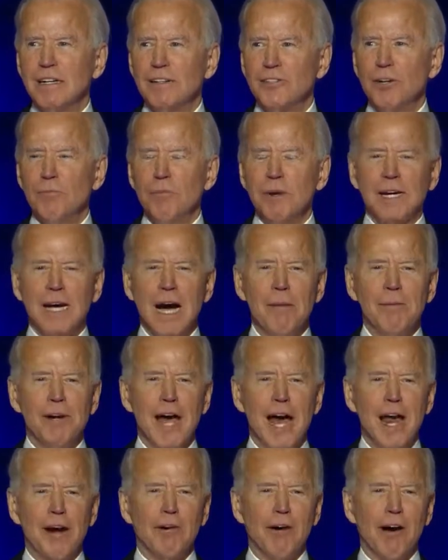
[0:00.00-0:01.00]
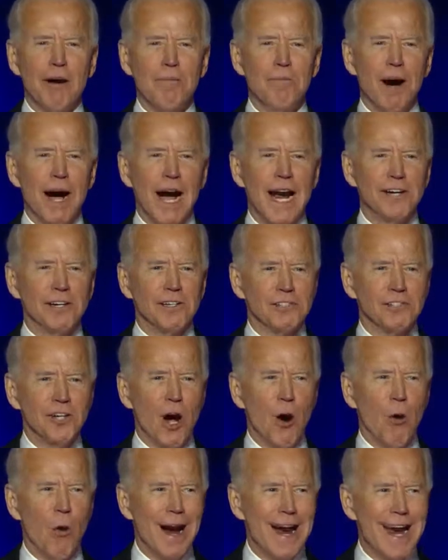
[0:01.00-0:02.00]
you become an honorary Biden. There's
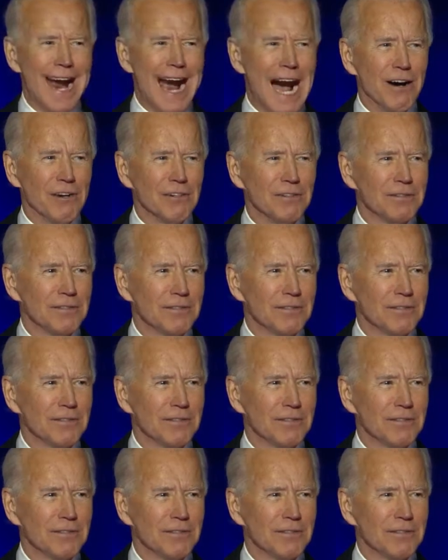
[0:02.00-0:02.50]
no way out.